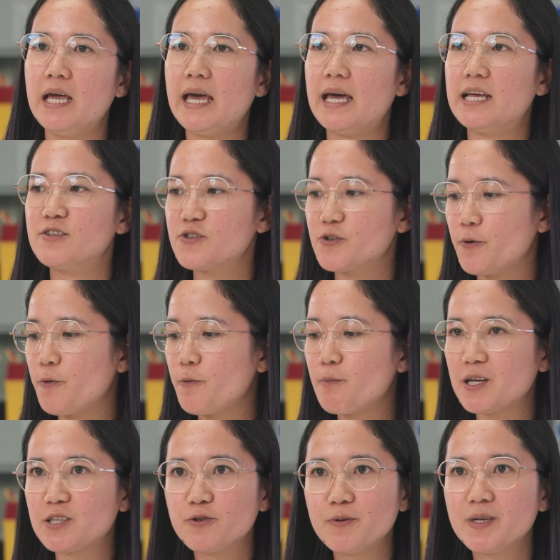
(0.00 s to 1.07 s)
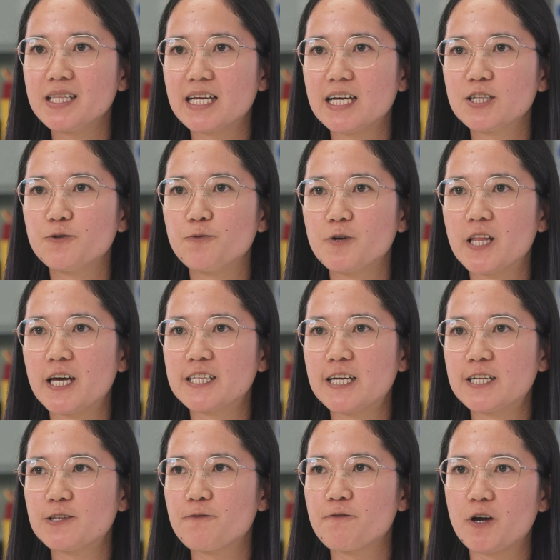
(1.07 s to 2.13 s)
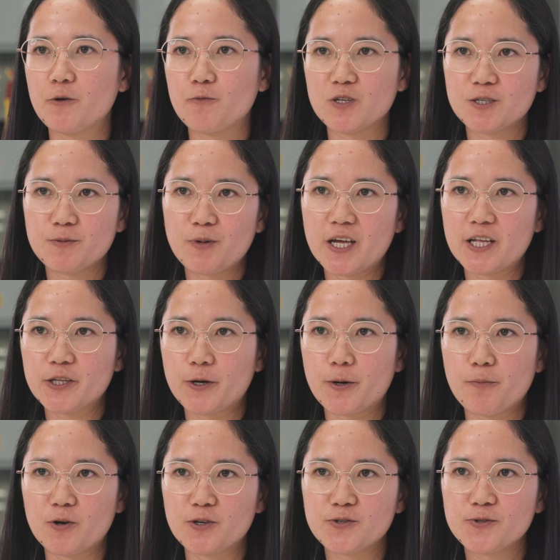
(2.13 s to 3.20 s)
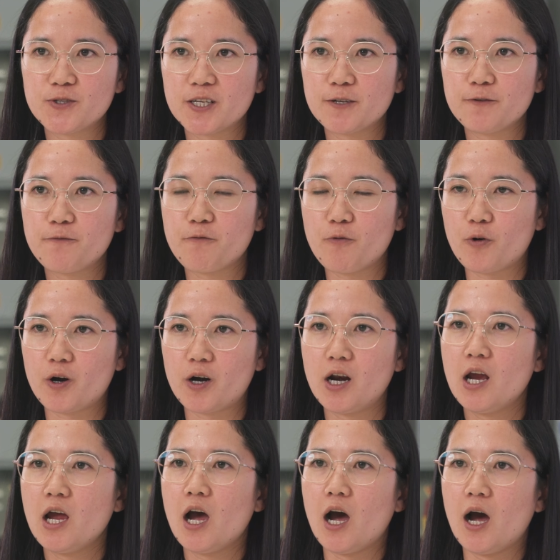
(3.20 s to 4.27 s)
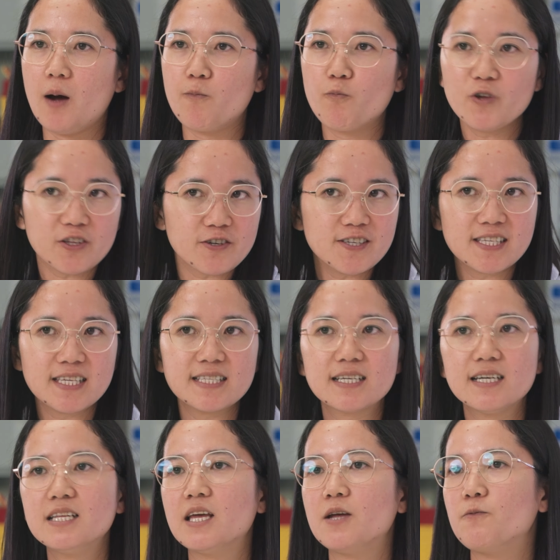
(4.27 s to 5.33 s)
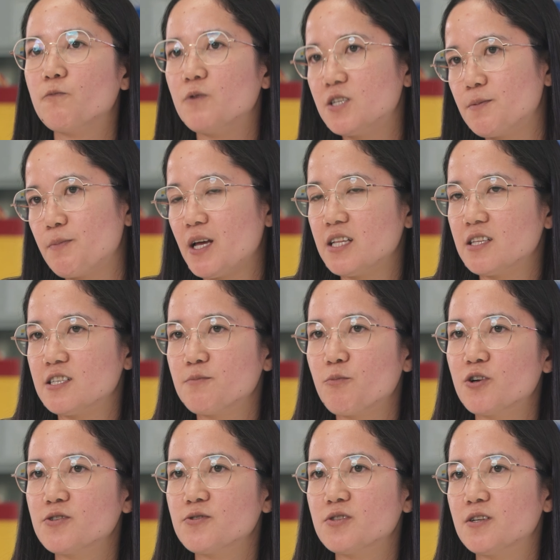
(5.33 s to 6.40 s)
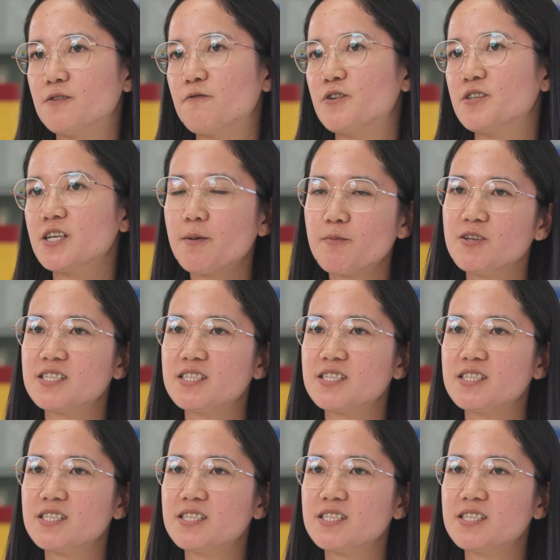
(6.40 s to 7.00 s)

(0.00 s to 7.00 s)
And so by doing that, you will identify which plant are more suited for winter season and which plant is more suited for summer